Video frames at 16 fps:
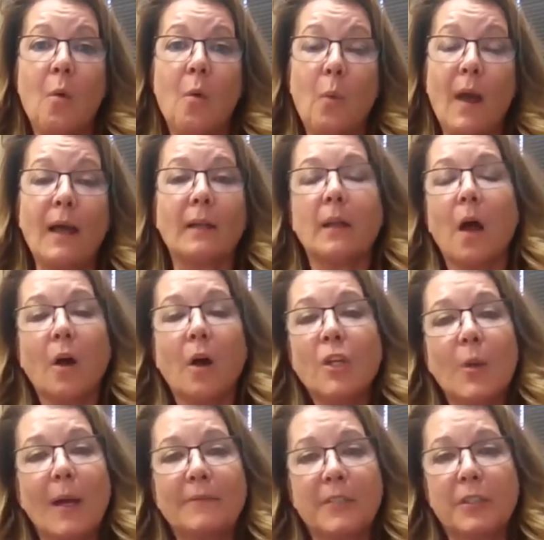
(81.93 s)
Well, all
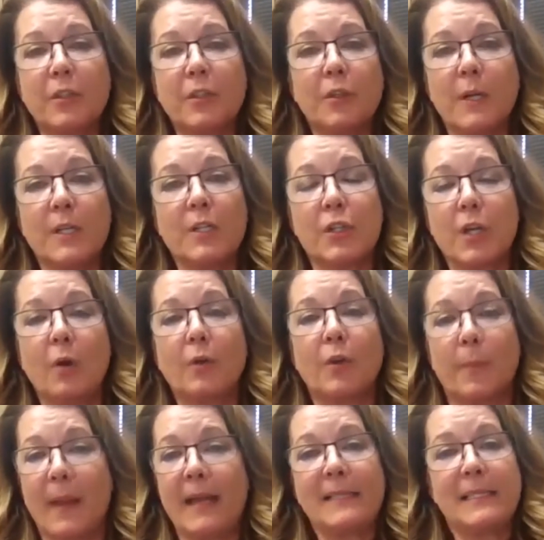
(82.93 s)
you have to do is show
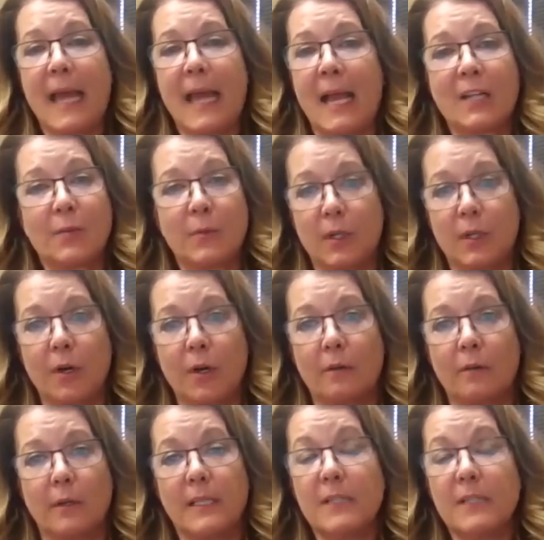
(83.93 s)
your past tax return.